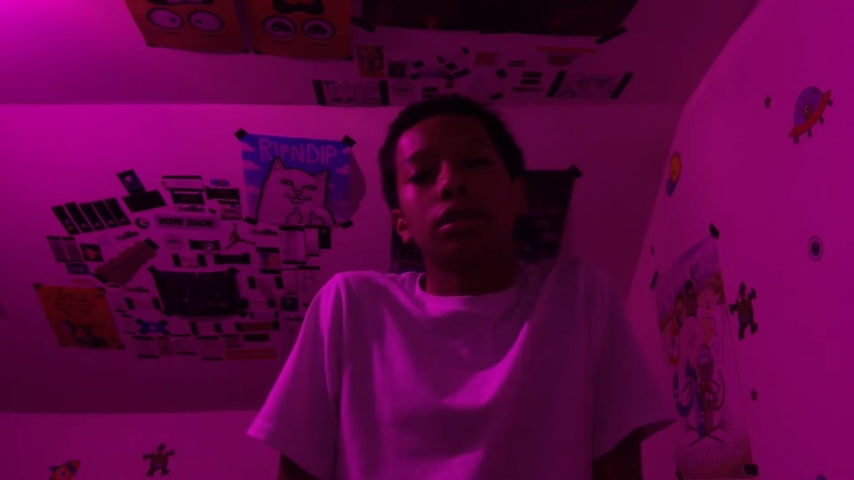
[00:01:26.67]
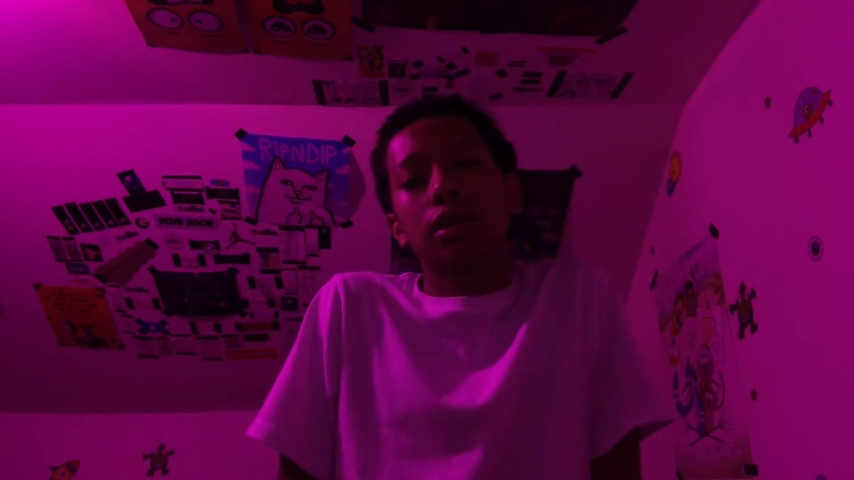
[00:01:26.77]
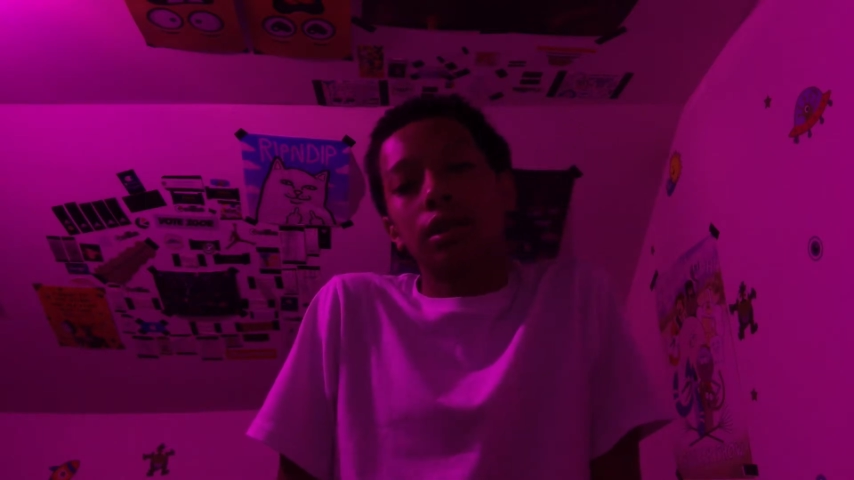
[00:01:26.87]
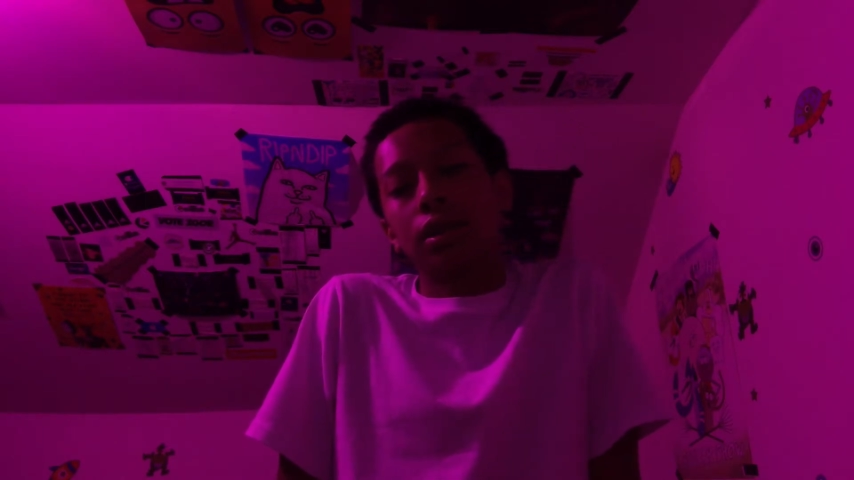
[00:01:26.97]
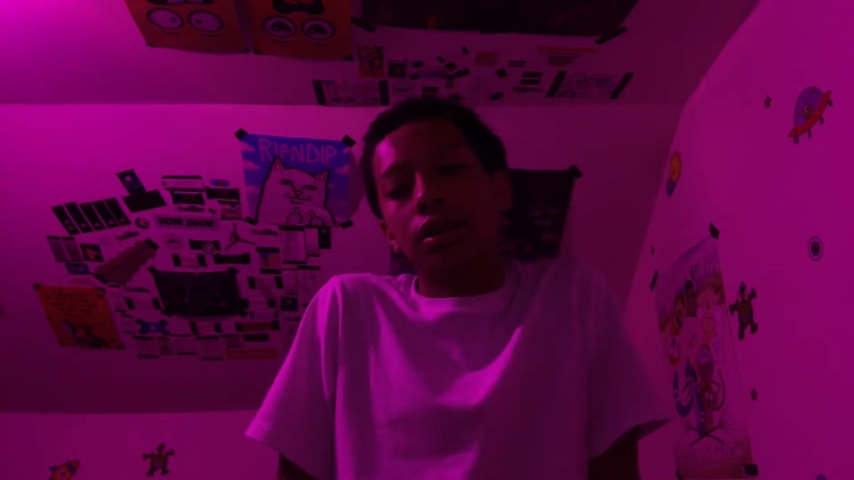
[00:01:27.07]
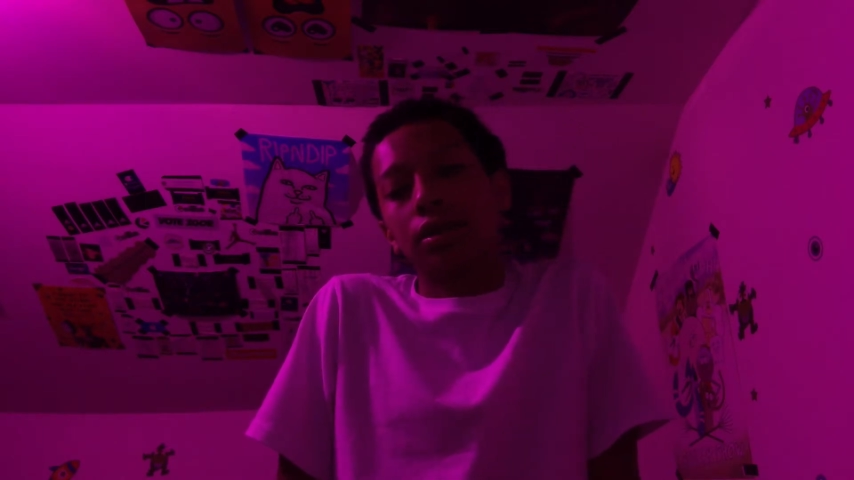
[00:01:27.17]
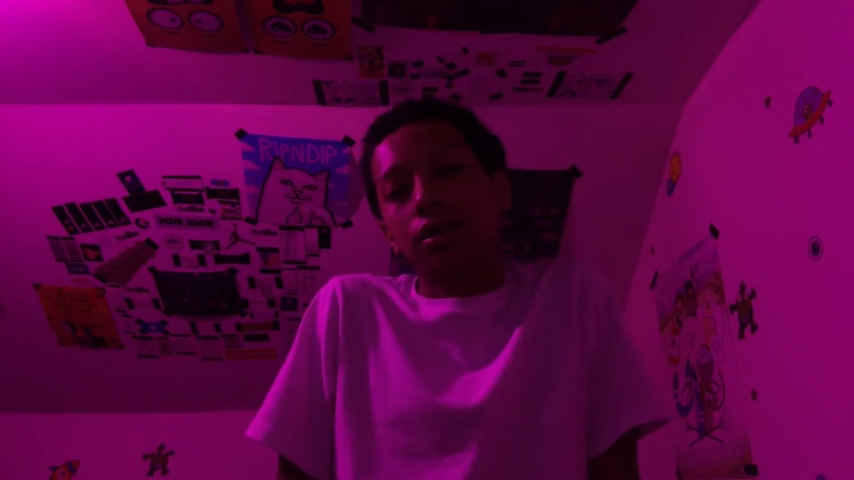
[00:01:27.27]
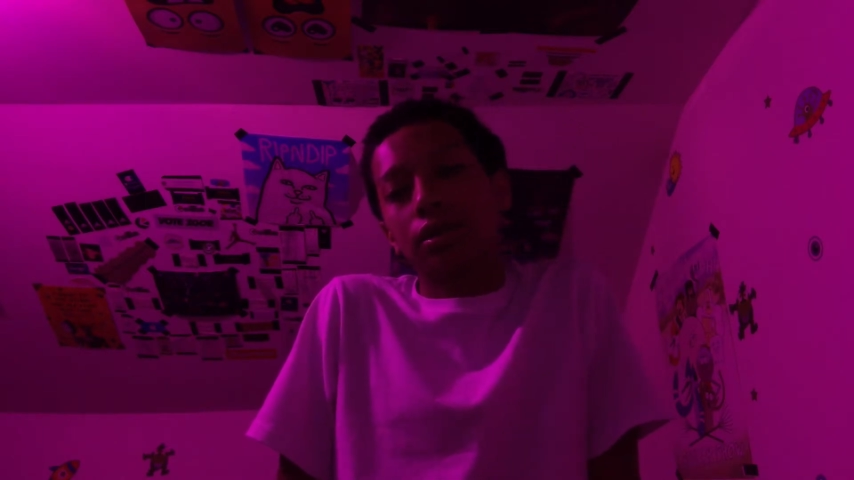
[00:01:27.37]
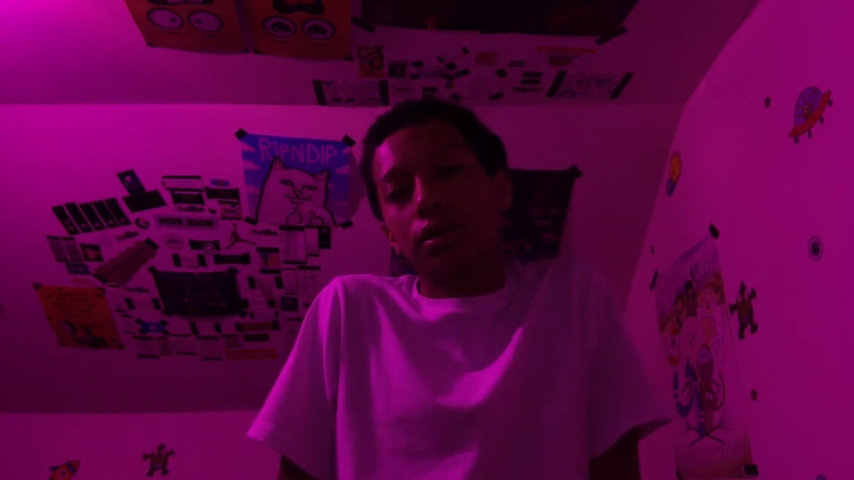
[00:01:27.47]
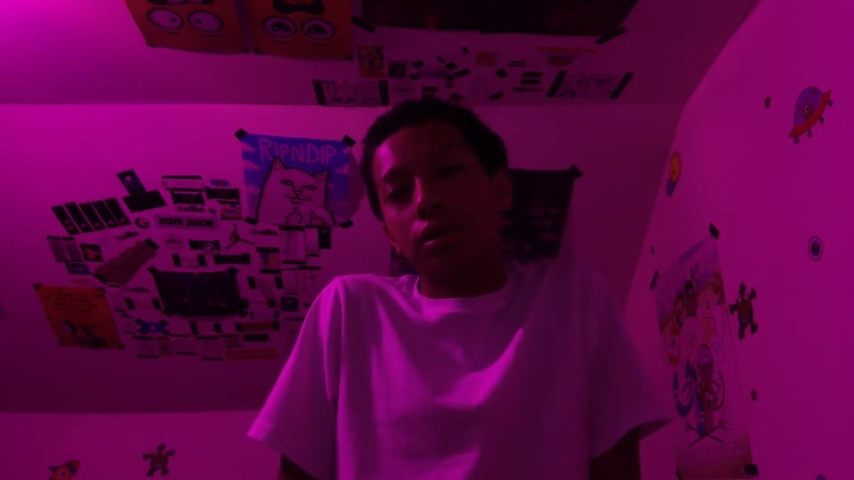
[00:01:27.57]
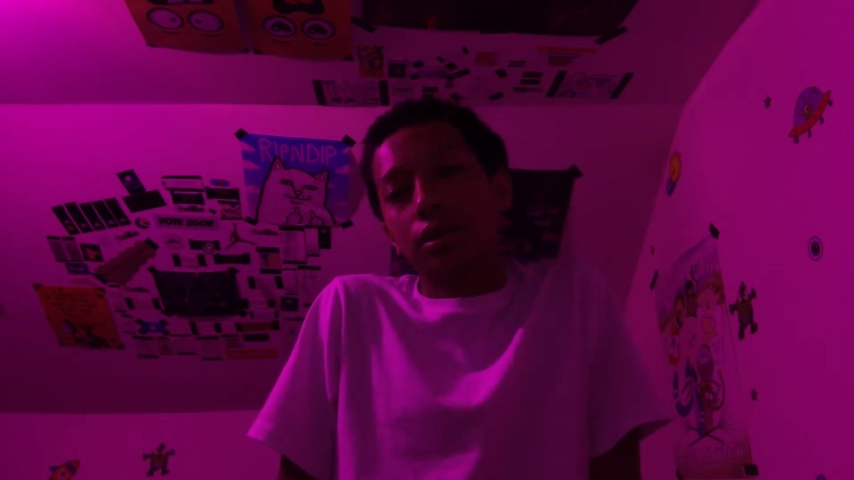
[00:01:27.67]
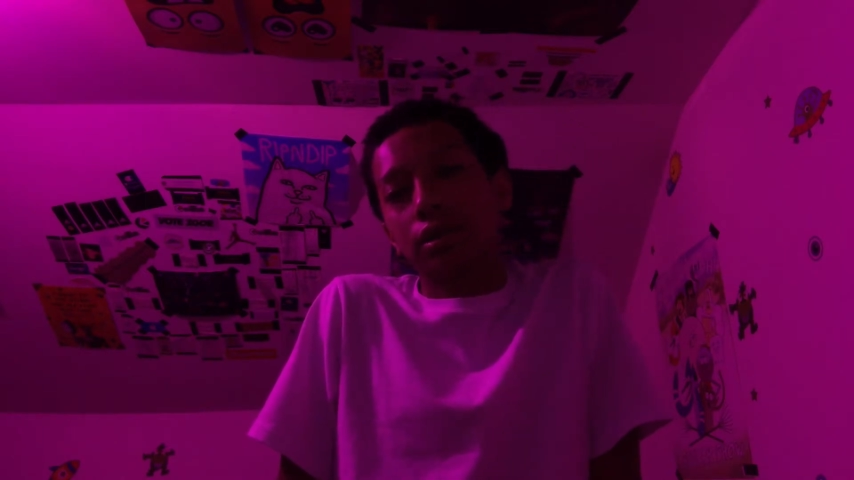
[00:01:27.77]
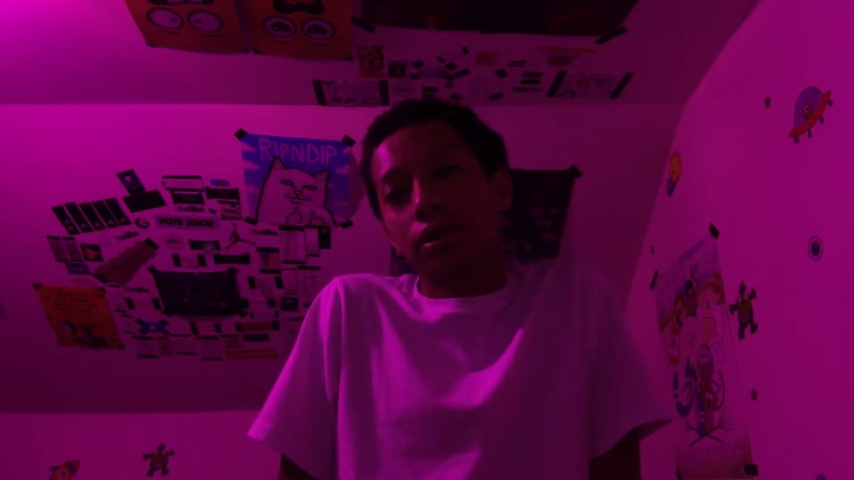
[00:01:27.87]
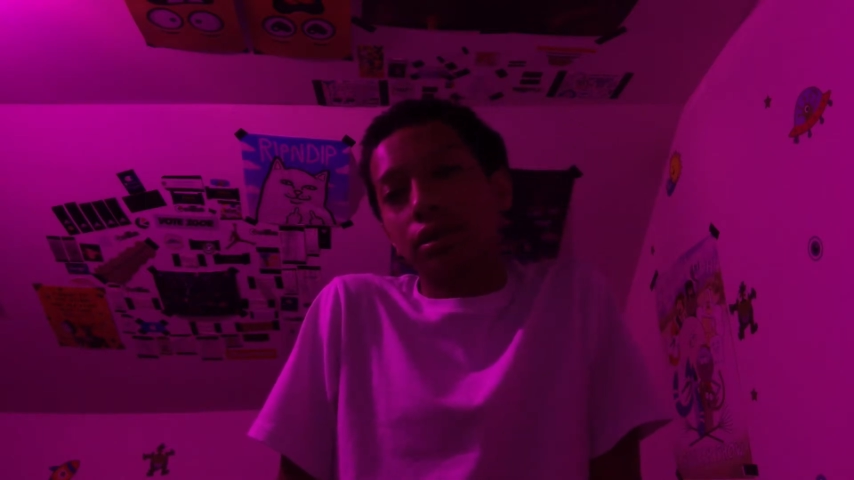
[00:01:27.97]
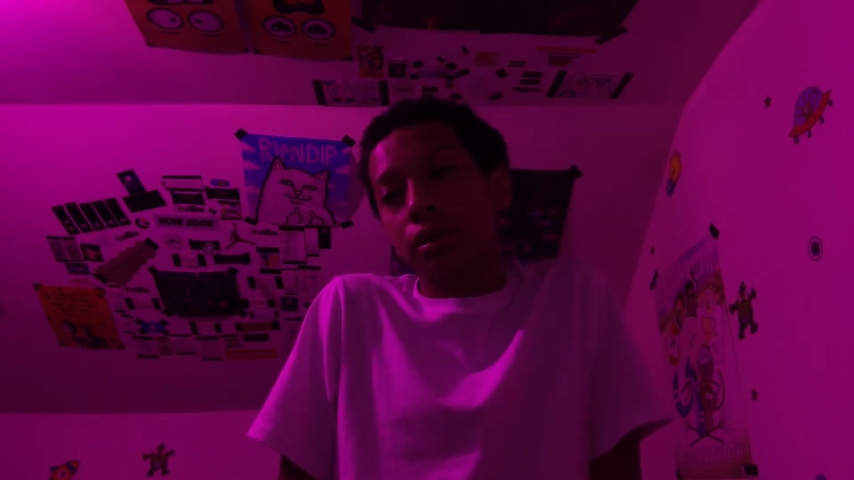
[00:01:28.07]
And
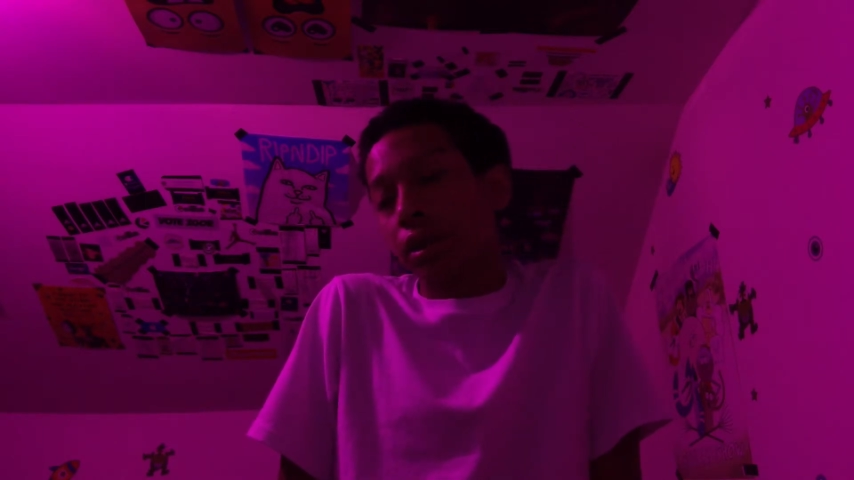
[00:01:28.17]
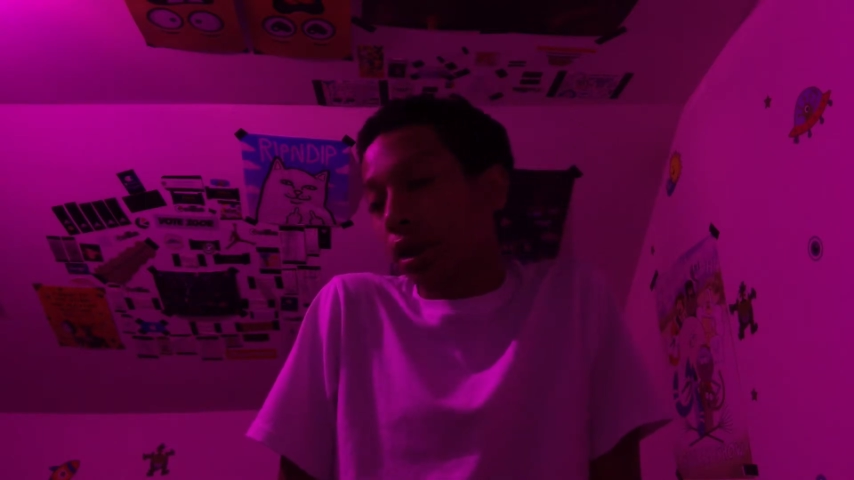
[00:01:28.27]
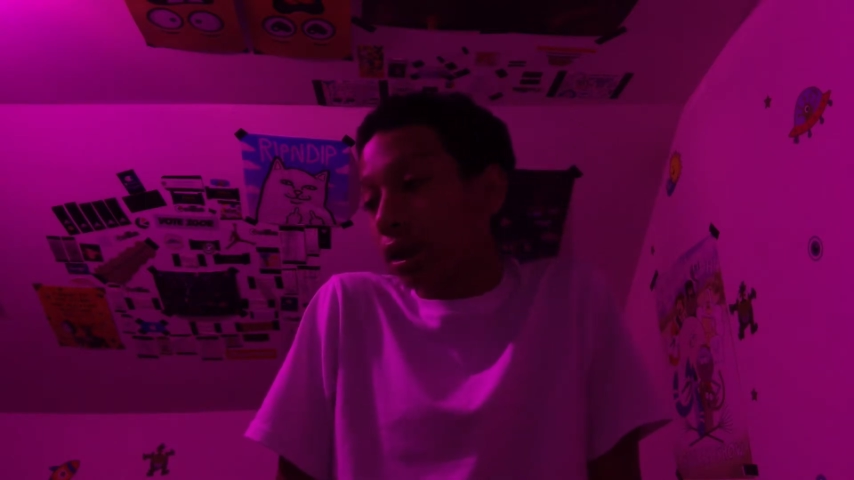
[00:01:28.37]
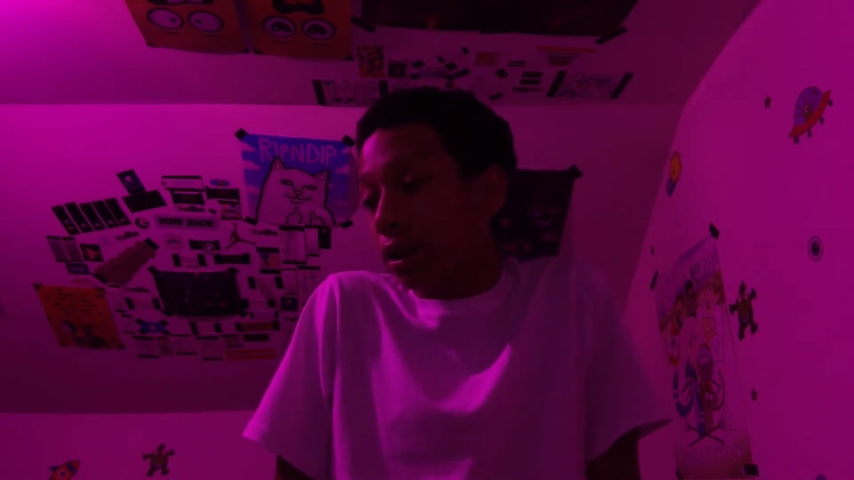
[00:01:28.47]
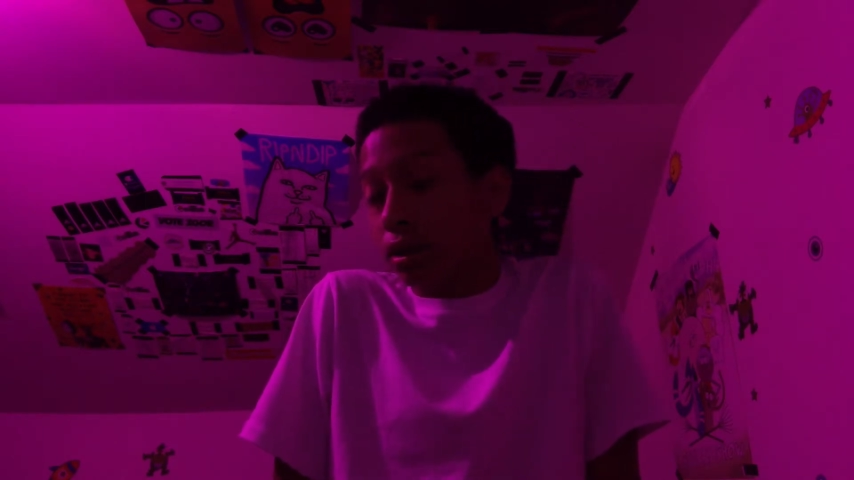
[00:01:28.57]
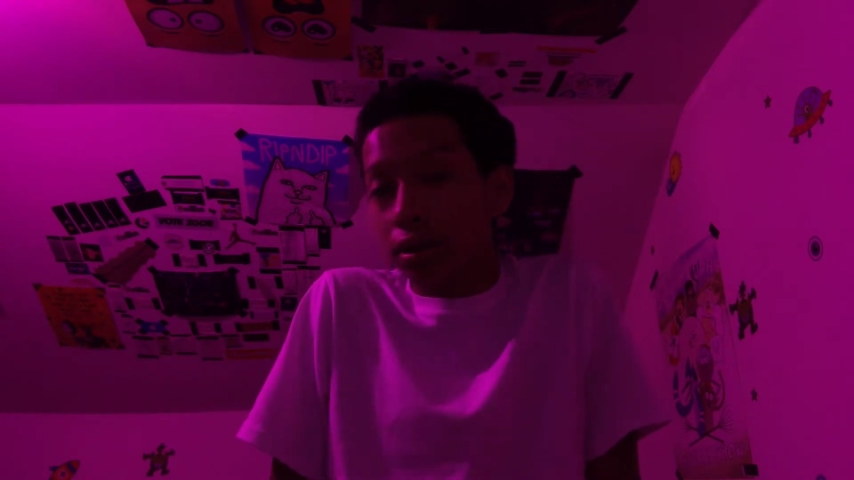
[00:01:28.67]
yeah,